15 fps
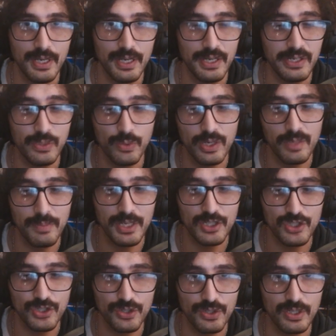And you want to make
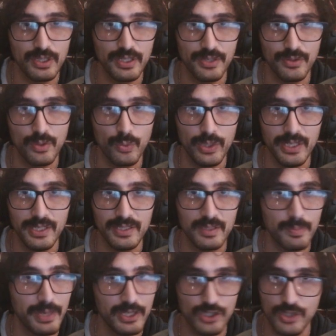sure to clear the weeds
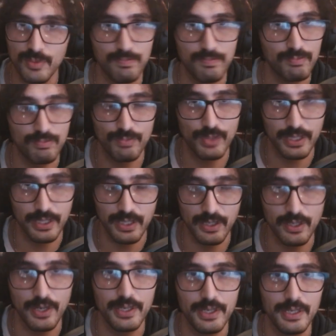by just clicking
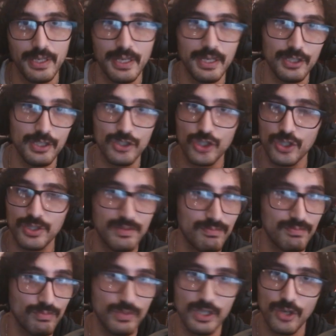on it, and it should,
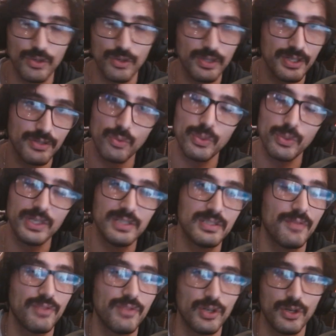clear the weeds
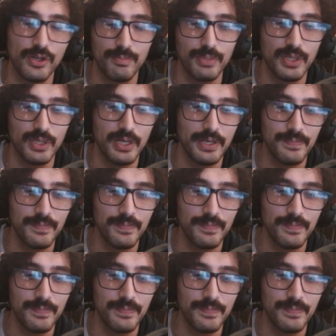off the garden plot.